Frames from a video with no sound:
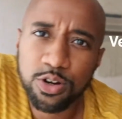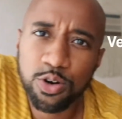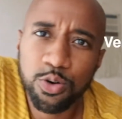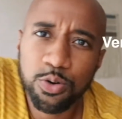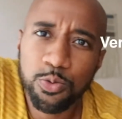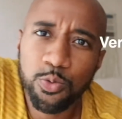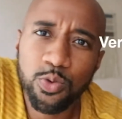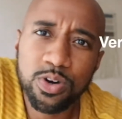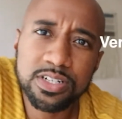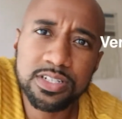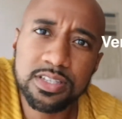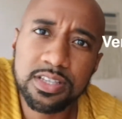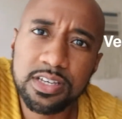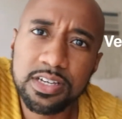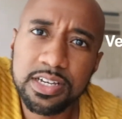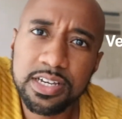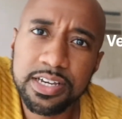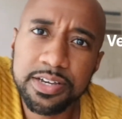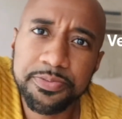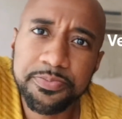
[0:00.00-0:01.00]
Or where's
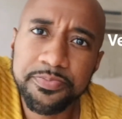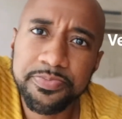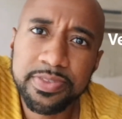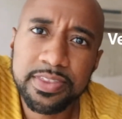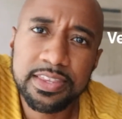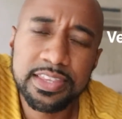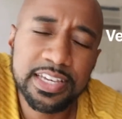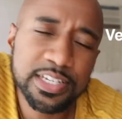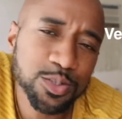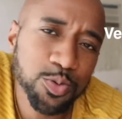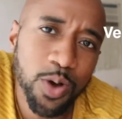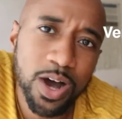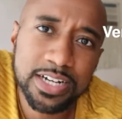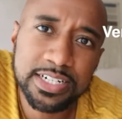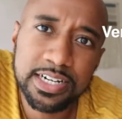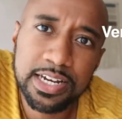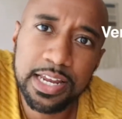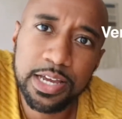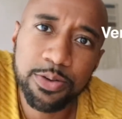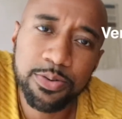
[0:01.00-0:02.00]
the
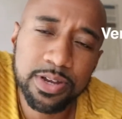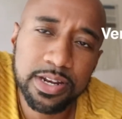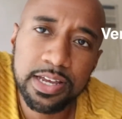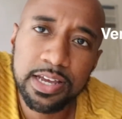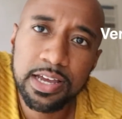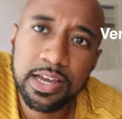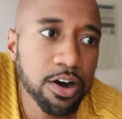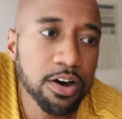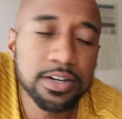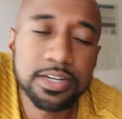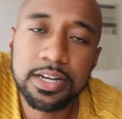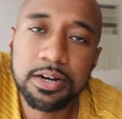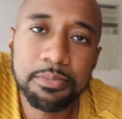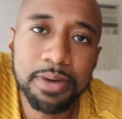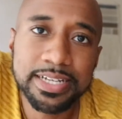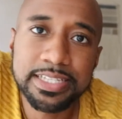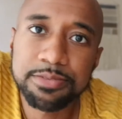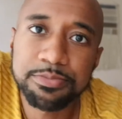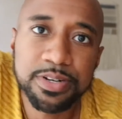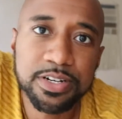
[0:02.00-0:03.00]
dishwashing liquid? Under the
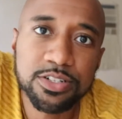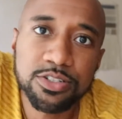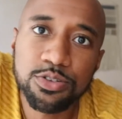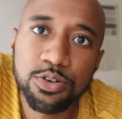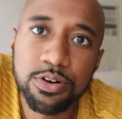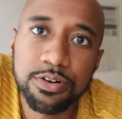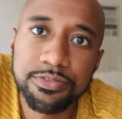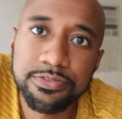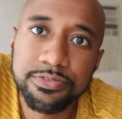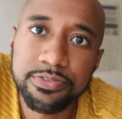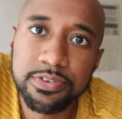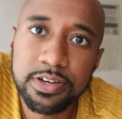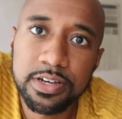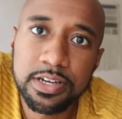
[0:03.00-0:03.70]
bottom of the stove.